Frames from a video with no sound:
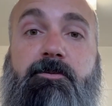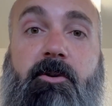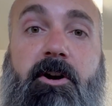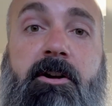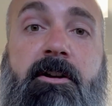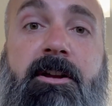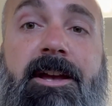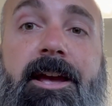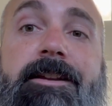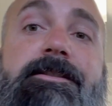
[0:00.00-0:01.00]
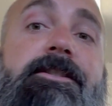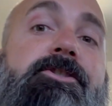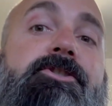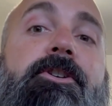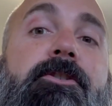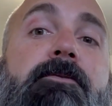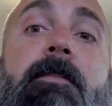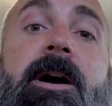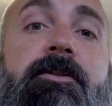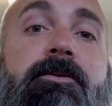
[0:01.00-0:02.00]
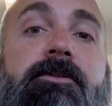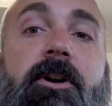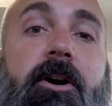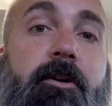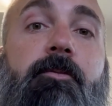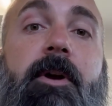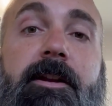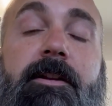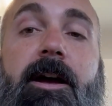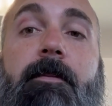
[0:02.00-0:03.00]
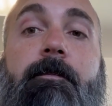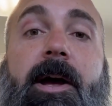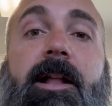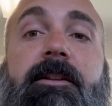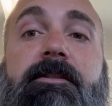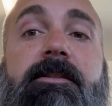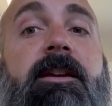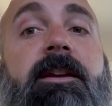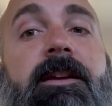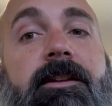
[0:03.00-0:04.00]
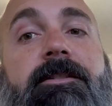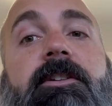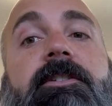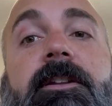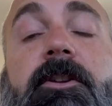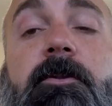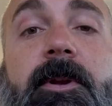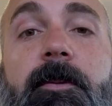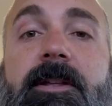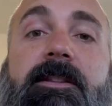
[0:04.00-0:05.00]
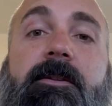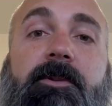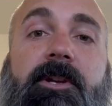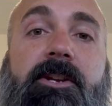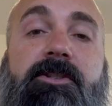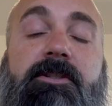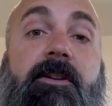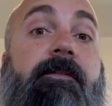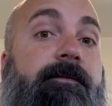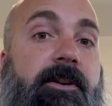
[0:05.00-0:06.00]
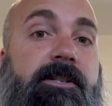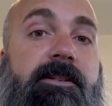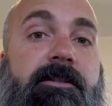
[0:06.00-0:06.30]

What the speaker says: wrong, and he's gonna show you my door's already not balanced and talk a little bit about the implications of fixing